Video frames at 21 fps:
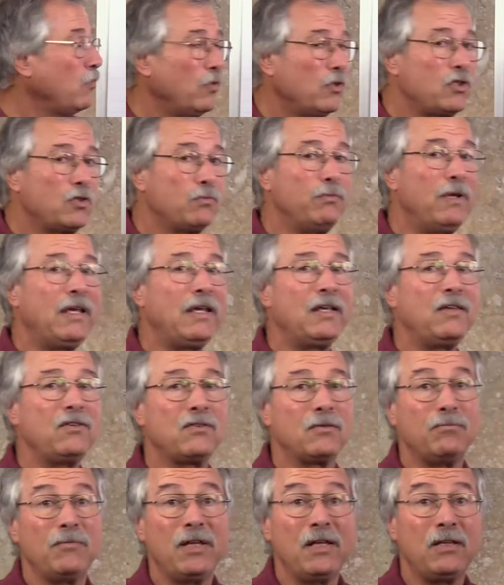which
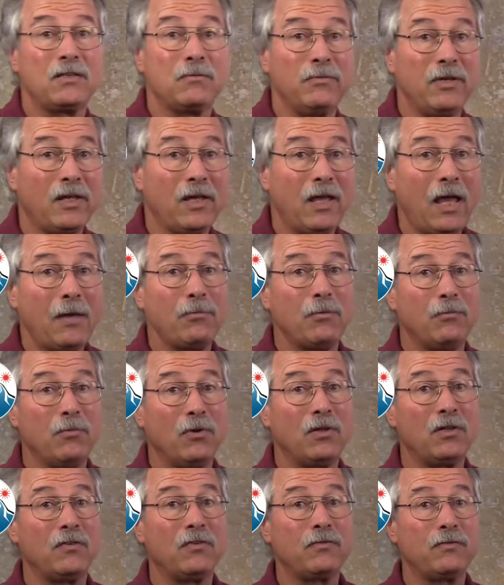means it needs to be
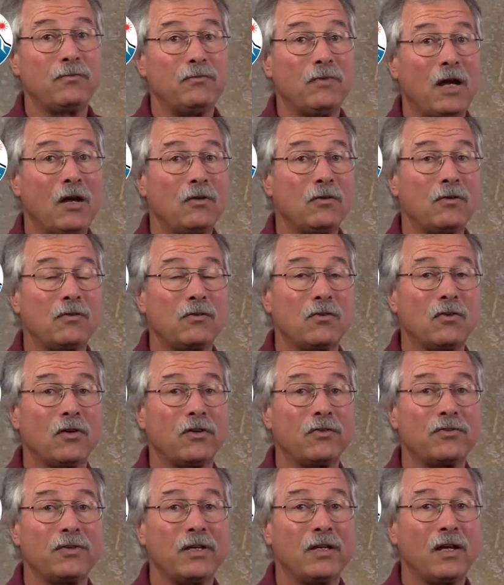capable of
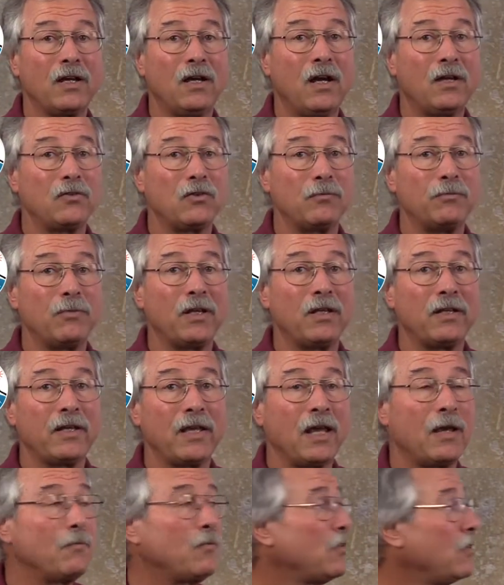outsourcing 100
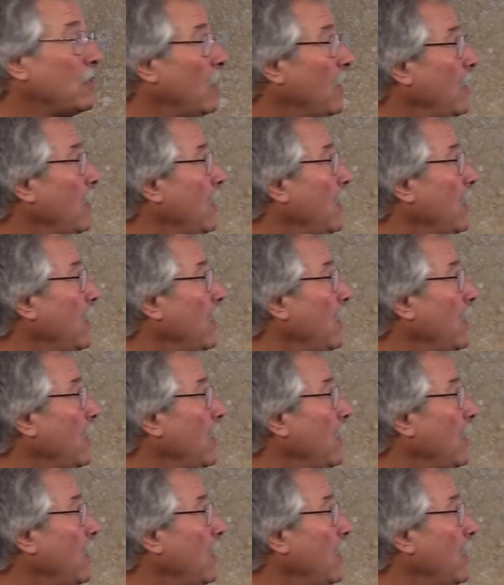milliamps.